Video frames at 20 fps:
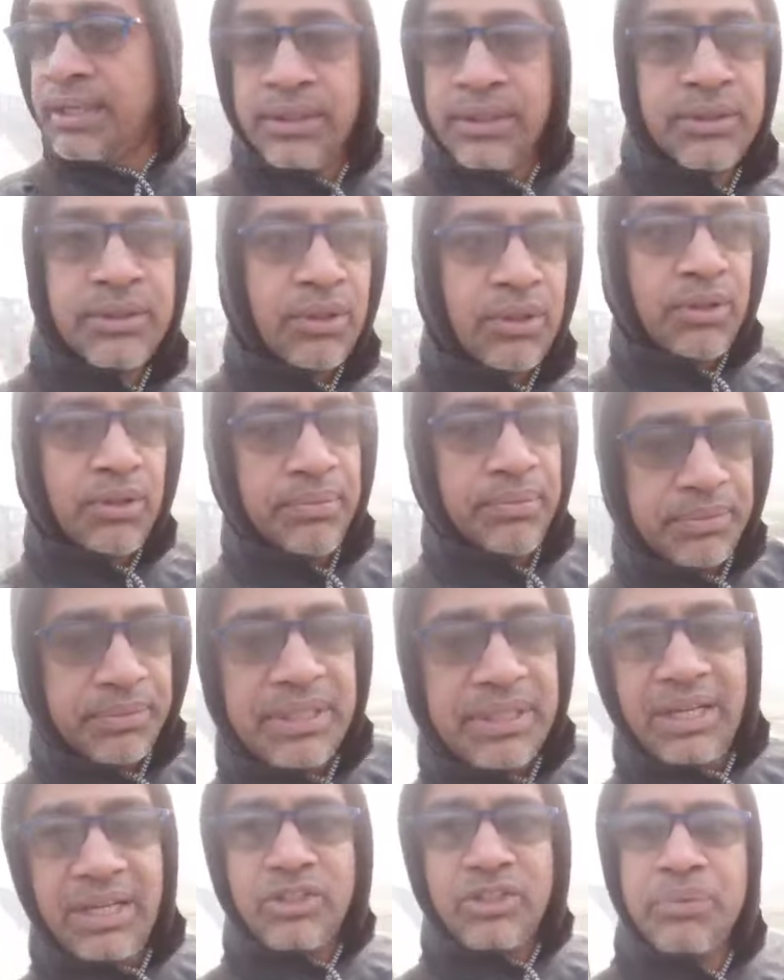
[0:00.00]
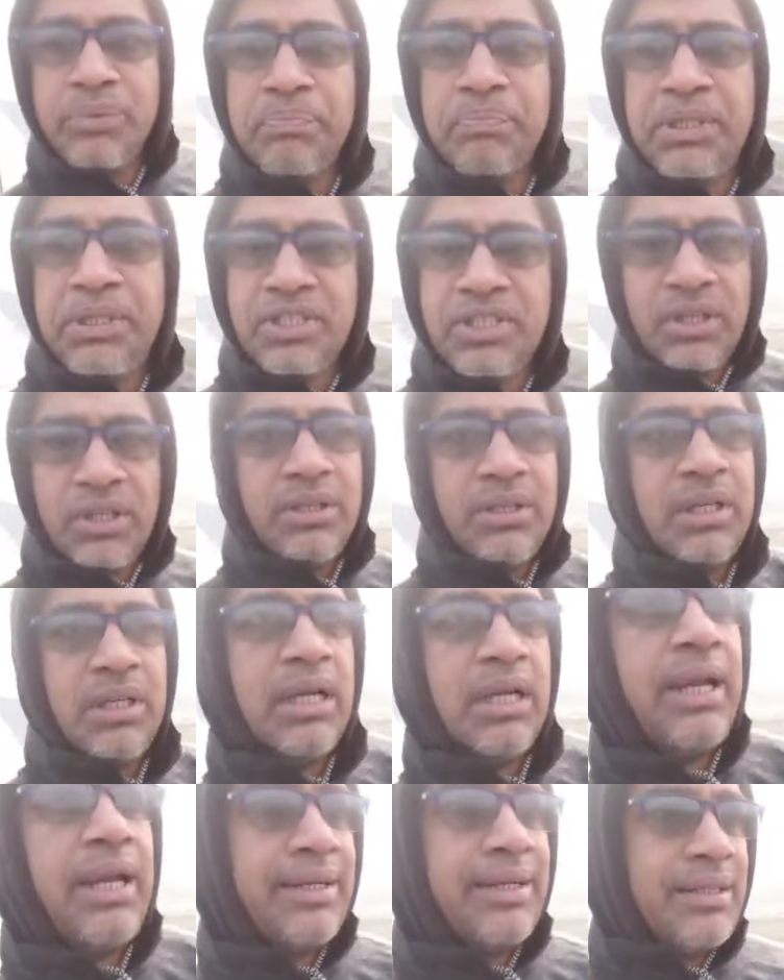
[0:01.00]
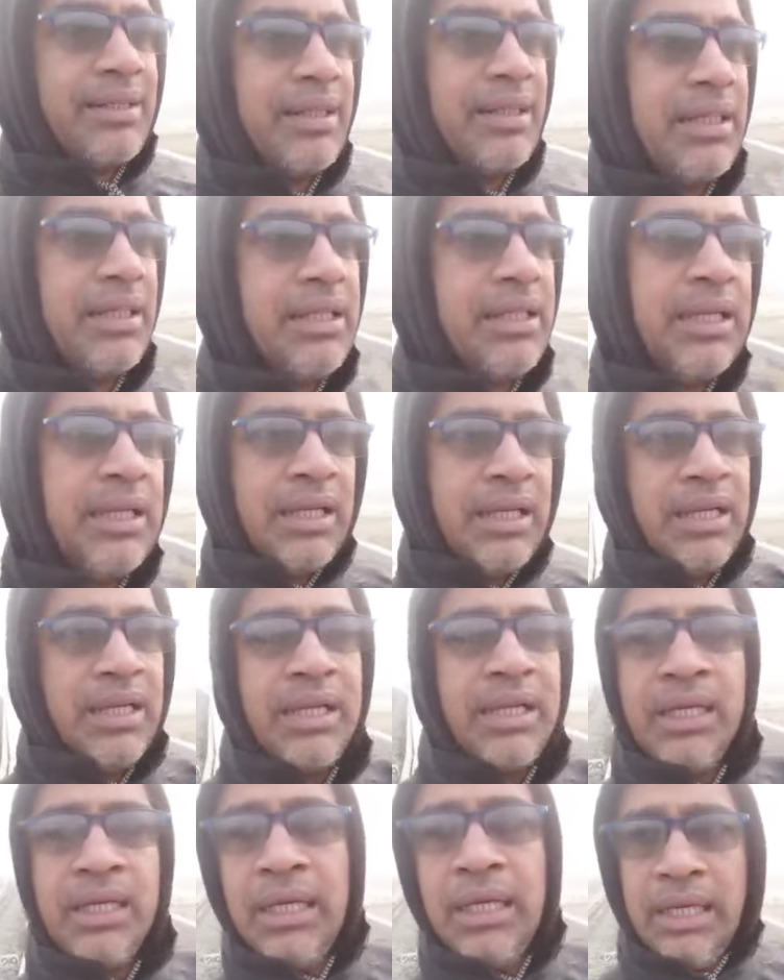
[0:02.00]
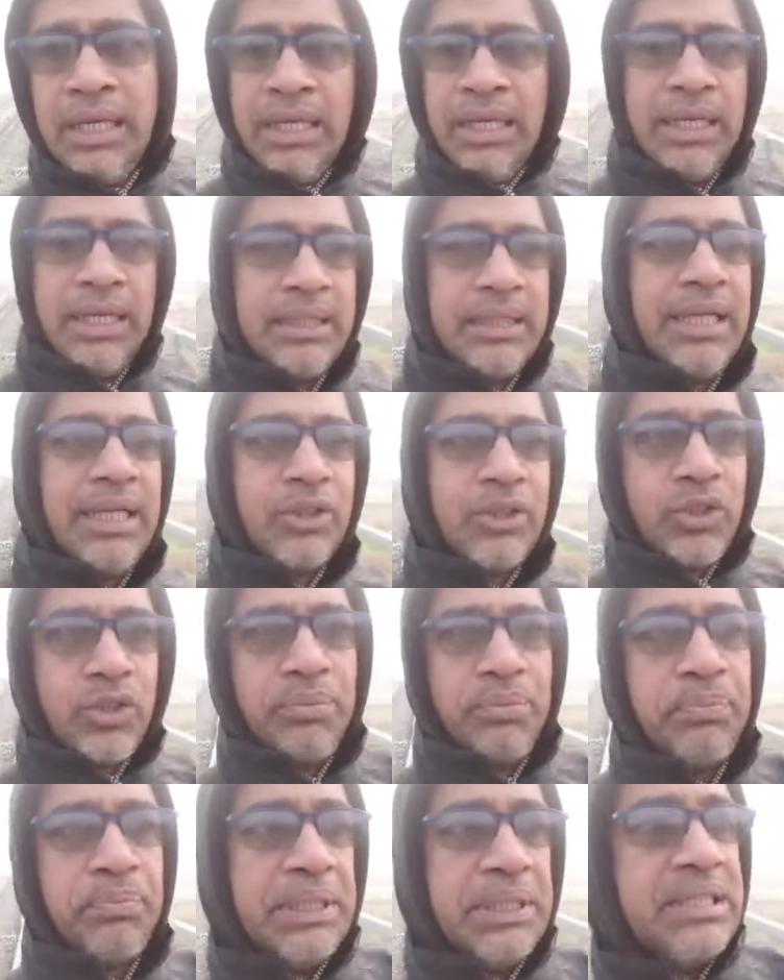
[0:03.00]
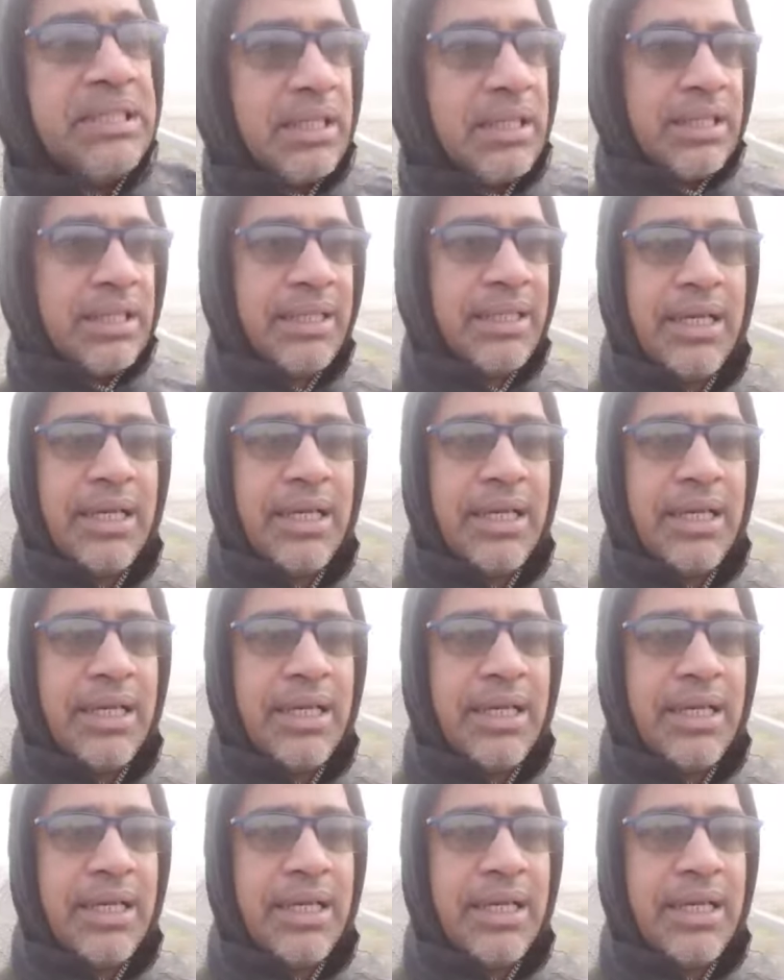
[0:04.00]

So there's a pigeon, and there's a pigeon.